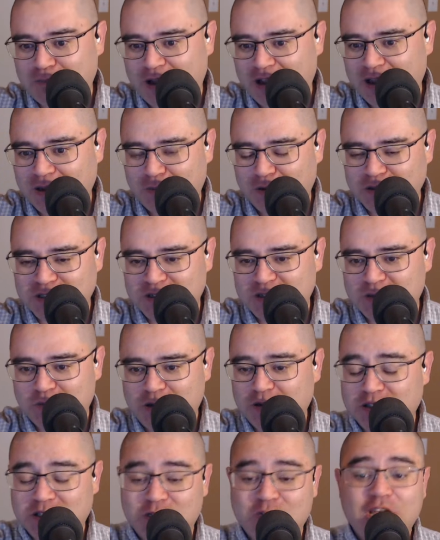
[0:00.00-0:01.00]
binding post
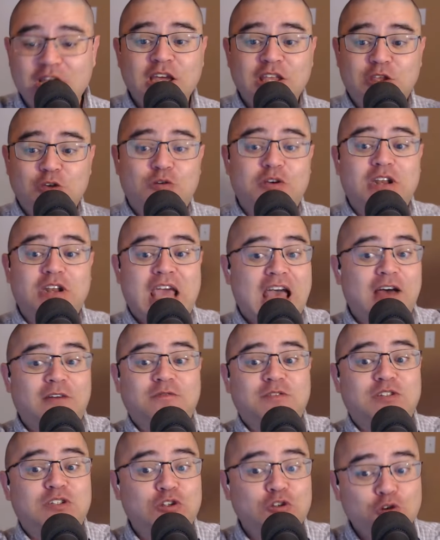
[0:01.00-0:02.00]
of speaker two. You can
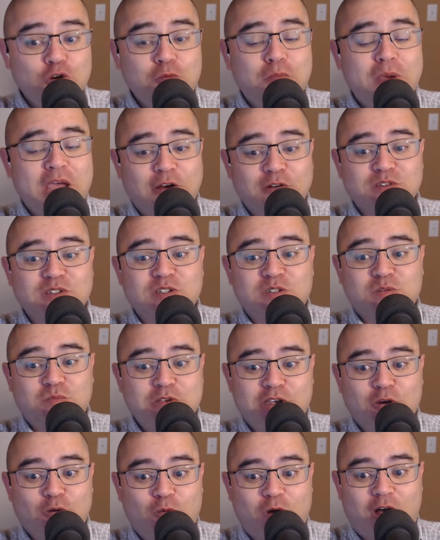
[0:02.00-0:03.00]
have two pairs of
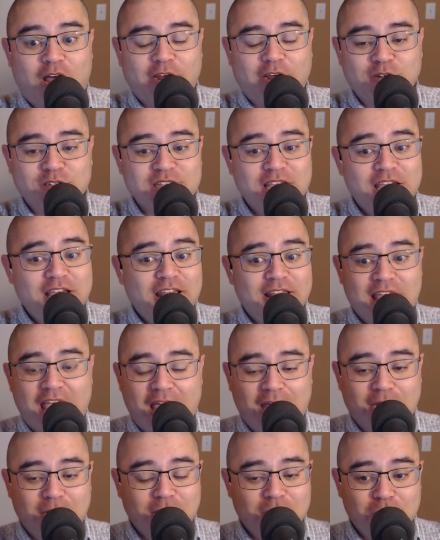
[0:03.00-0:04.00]
speaker wires
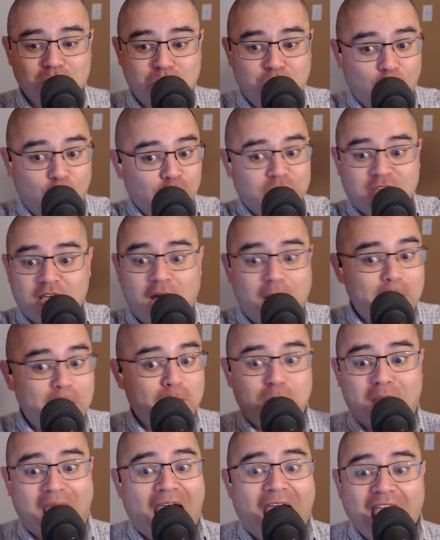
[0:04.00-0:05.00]
that both
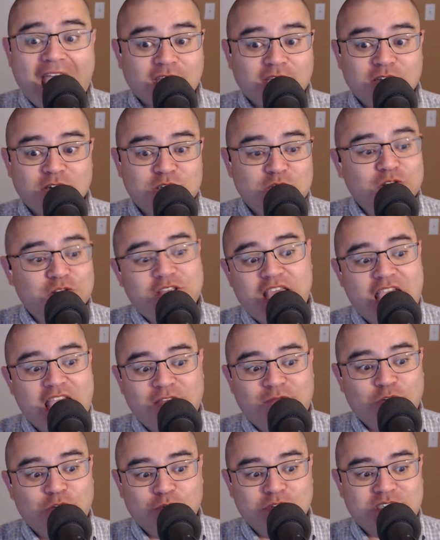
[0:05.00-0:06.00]
come back to
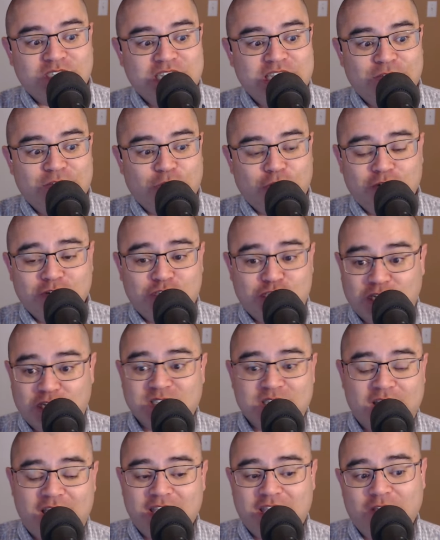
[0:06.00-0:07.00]
the AV receiver,
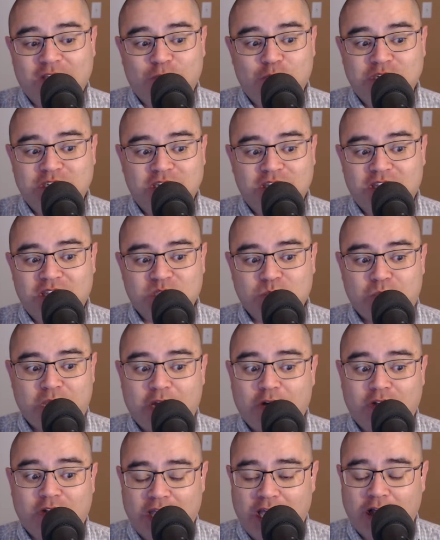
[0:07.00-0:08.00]
just like if we did
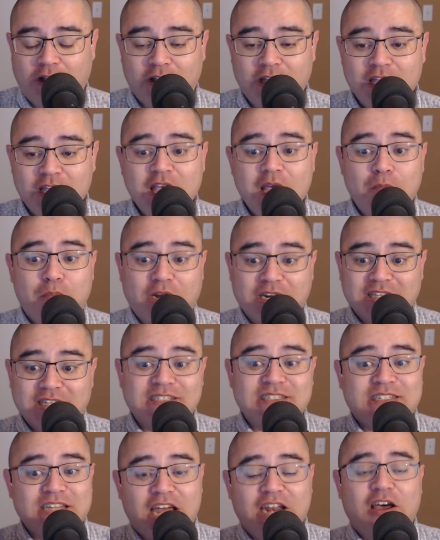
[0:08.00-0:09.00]
this parallel.
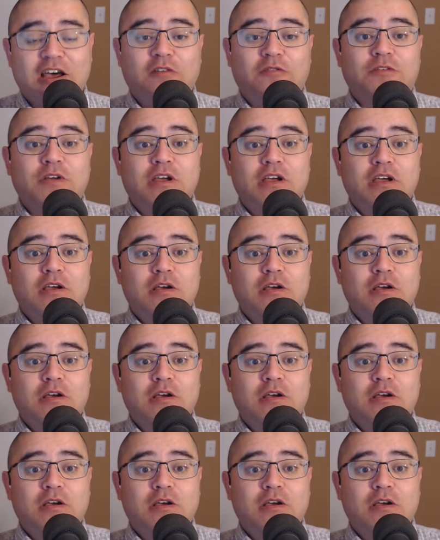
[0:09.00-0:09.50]
But instead of